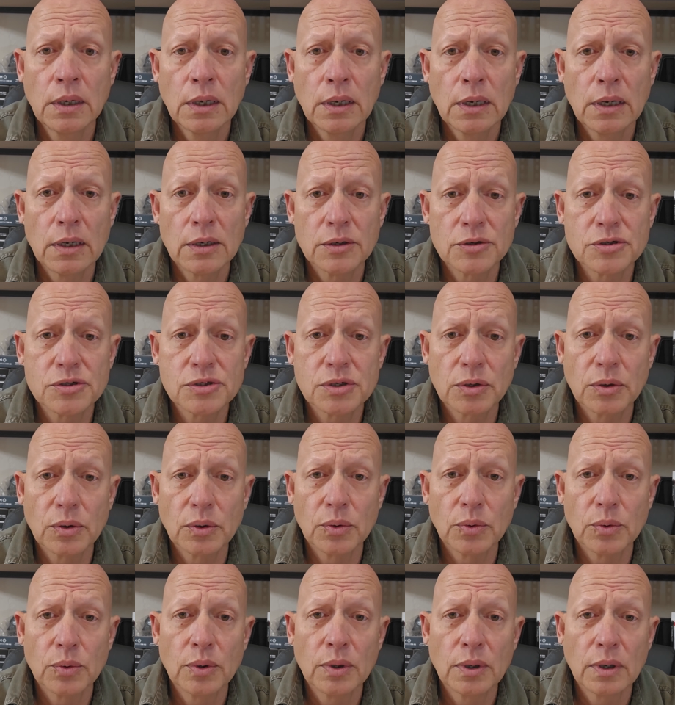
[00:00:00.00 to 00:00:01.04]
And
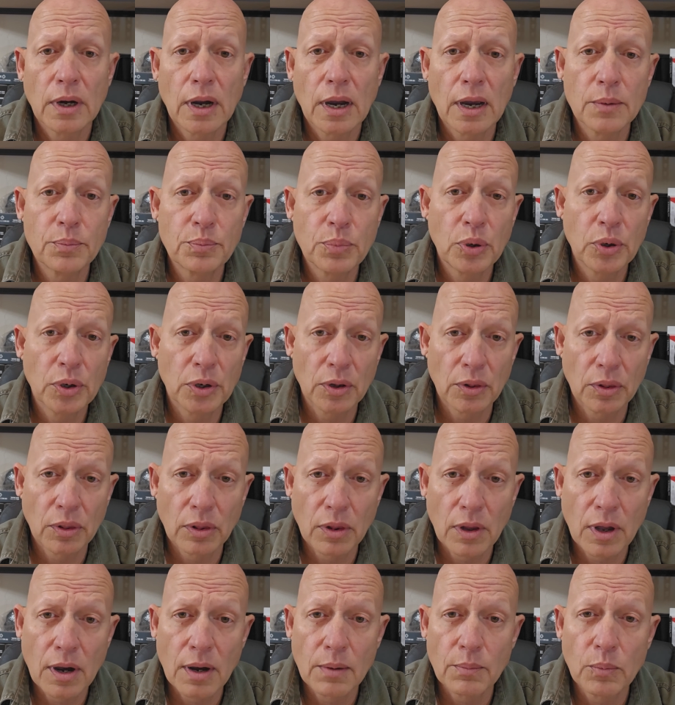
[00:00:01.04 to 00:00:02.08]
so I put a
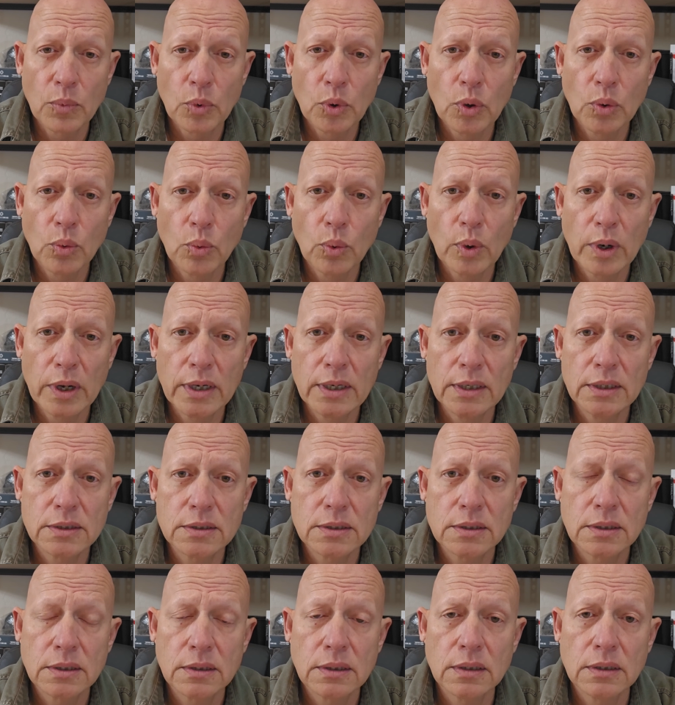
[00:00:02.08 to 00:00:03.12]
lot more
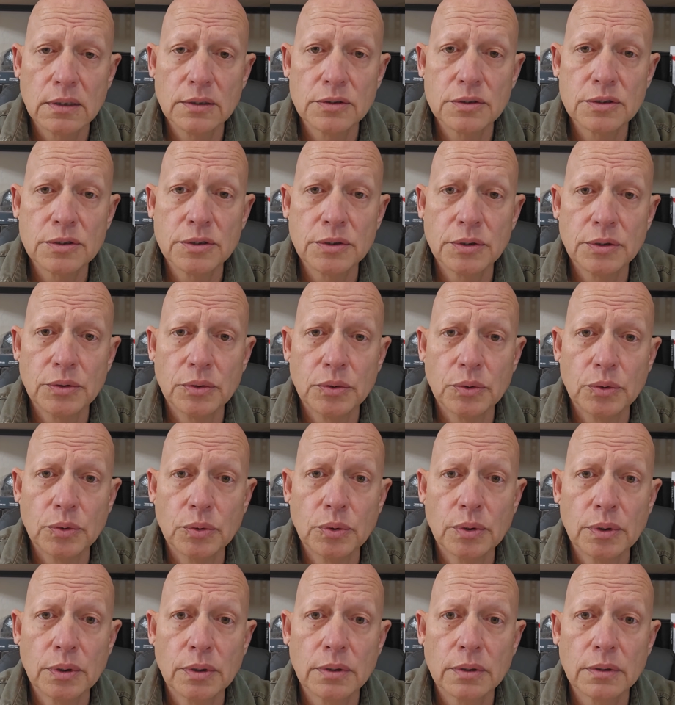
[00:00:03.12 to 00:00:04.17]
weight into
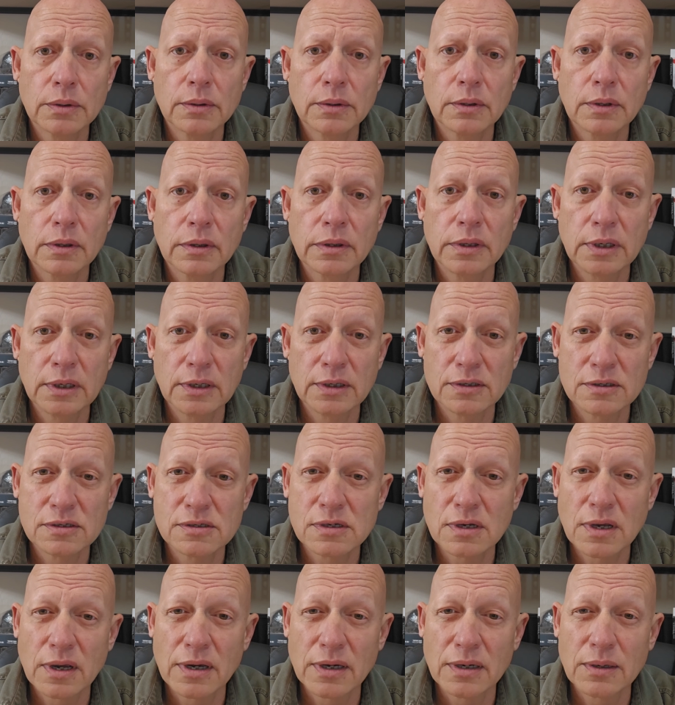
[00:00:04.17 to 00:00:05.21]
things
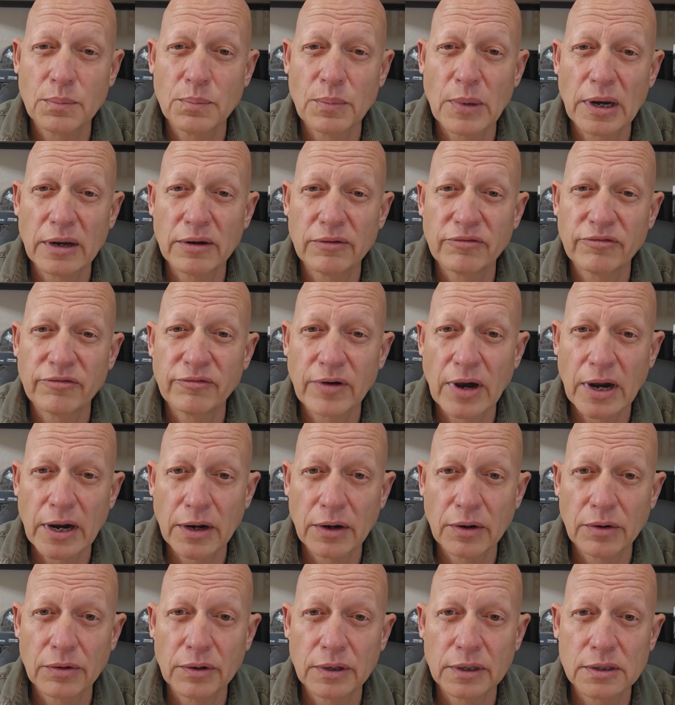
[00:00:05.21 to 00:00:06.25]
like my
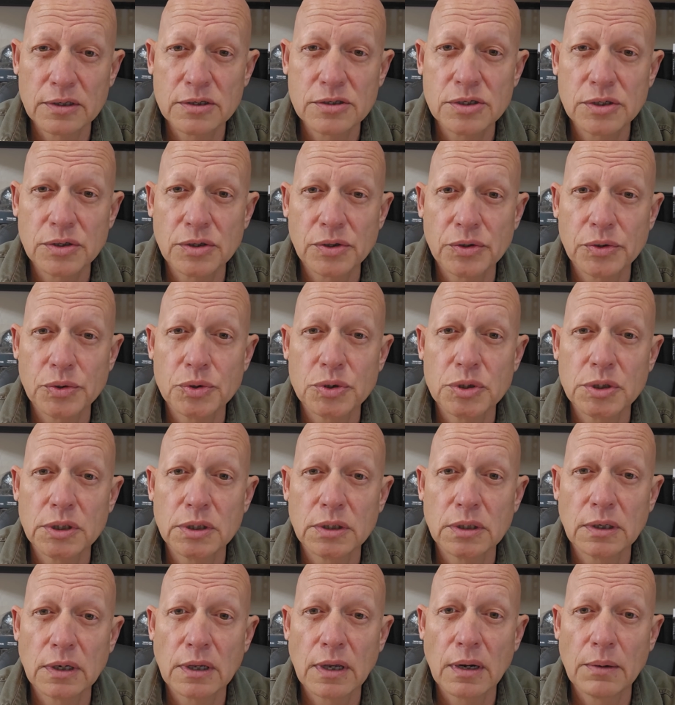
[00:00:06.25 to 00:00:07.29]
firing
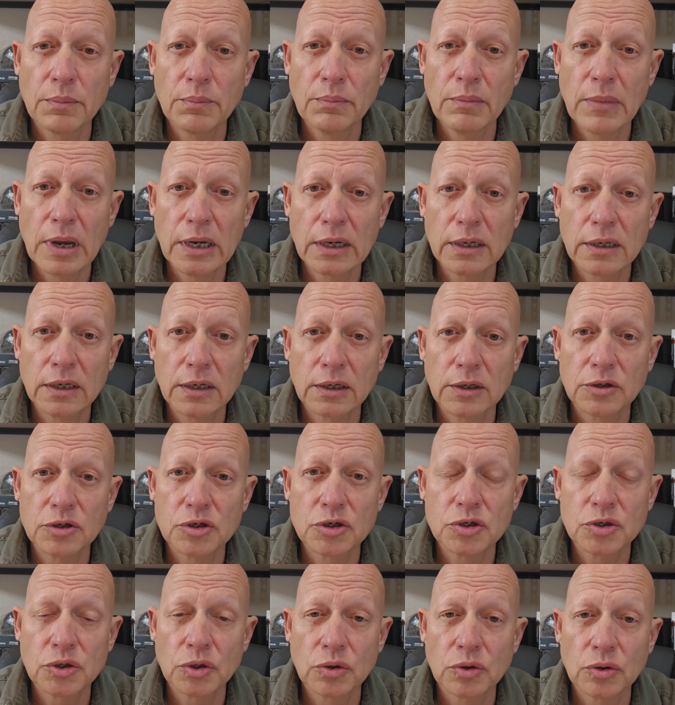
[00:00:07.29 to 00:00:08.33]
solution and making
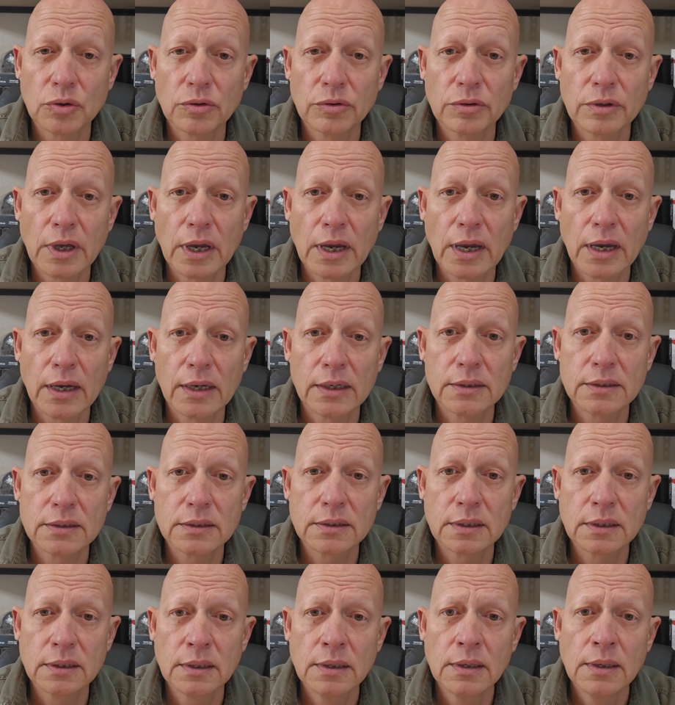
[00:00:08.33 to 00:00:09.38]
sure
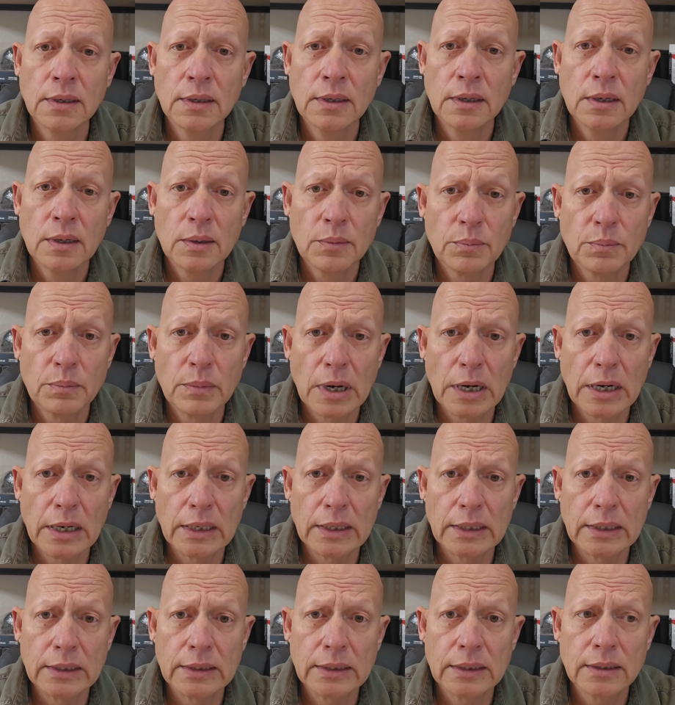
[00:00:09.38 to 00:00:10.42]
that
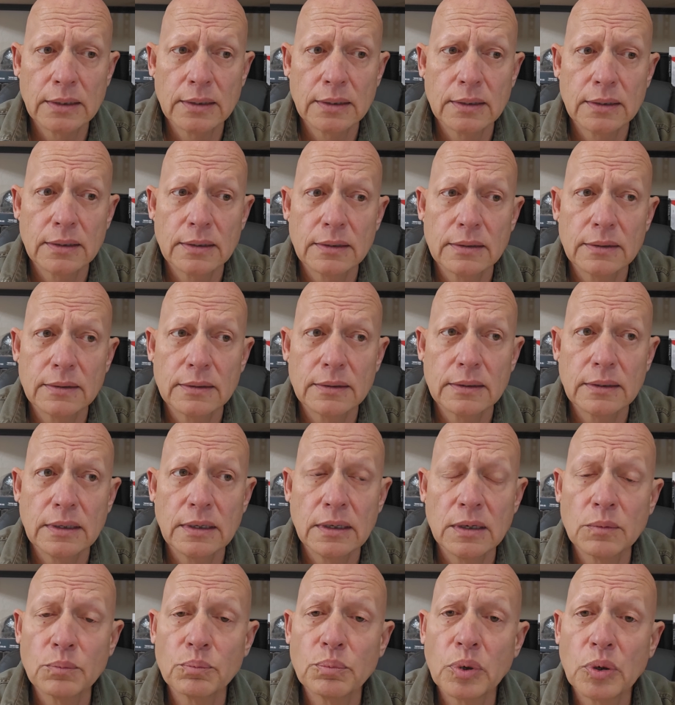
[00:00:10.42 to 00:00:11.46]
my
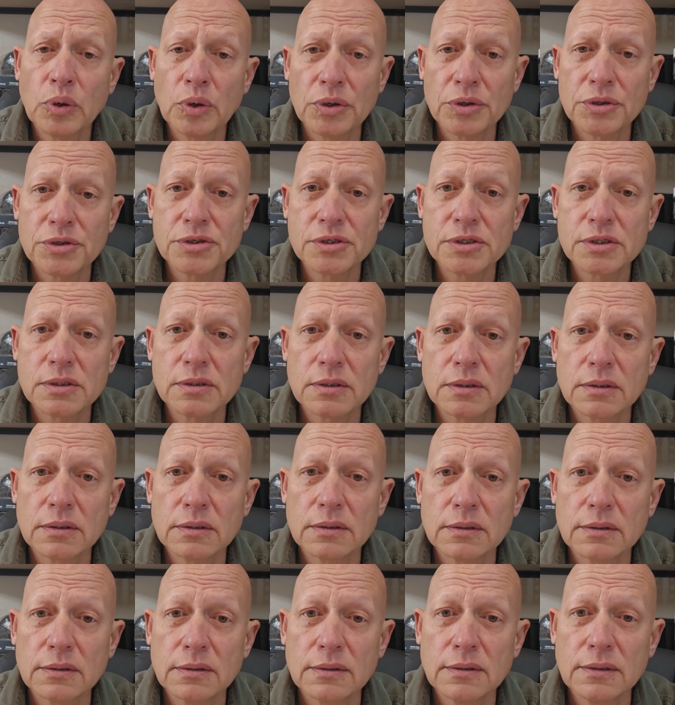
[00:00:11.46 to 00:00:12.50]
inputs
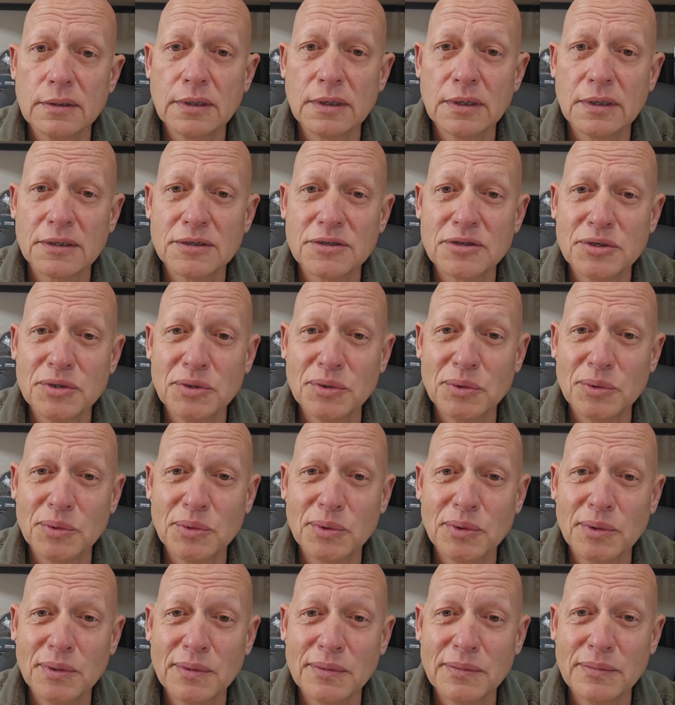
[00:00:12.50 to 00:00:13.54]

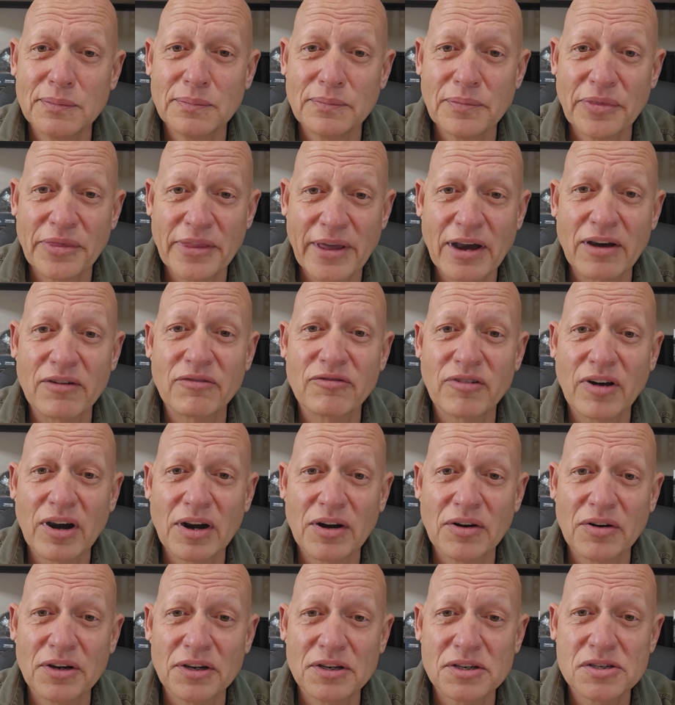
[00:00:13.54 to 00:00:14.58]
into that
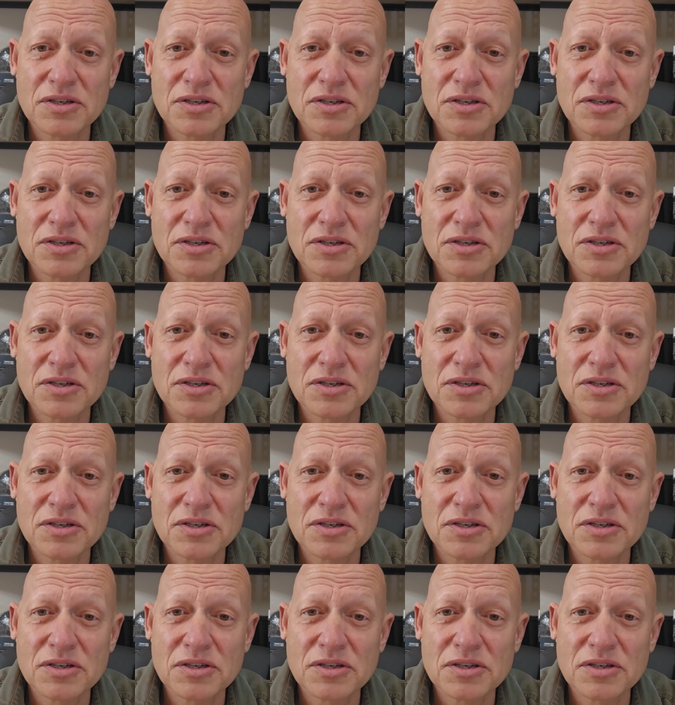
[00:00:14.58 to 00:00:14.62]
firing